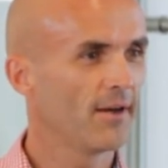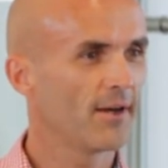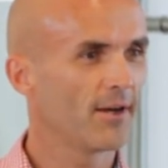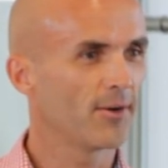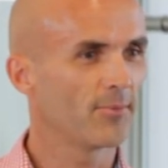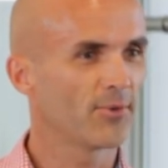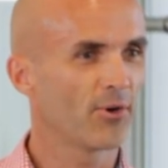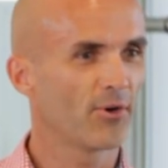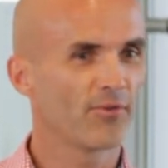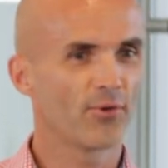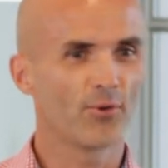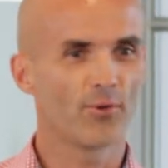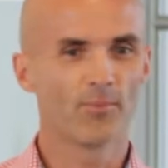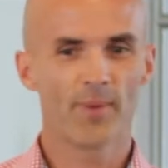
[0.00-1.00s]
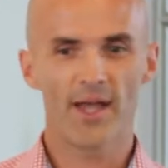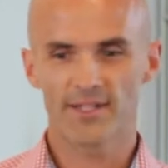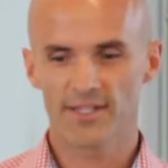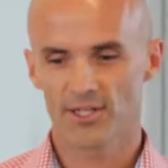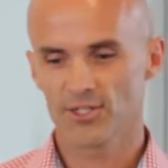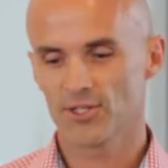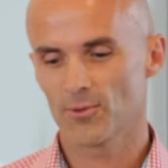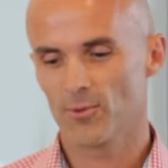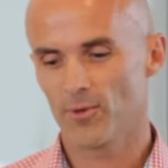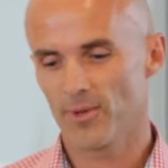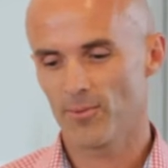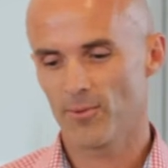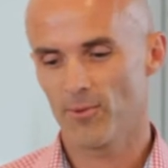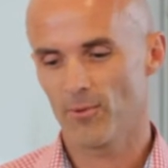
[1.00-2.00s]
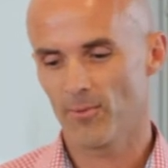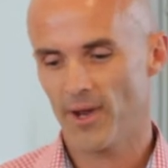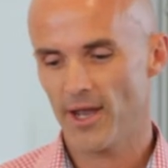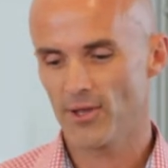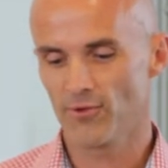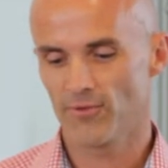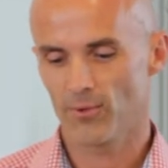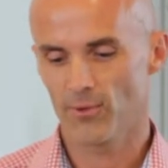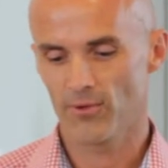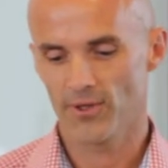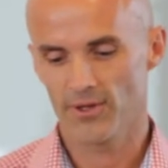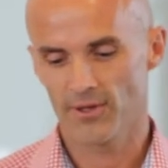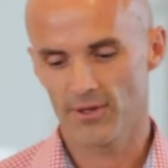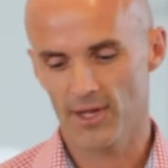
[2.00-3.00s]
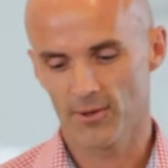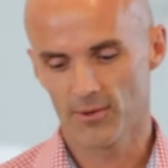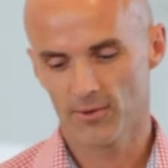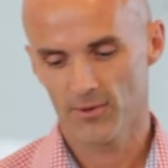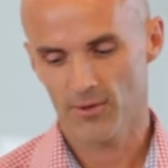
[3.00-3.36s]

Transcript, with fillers: Um, you know, if you pay attention to what people will pay you for, then that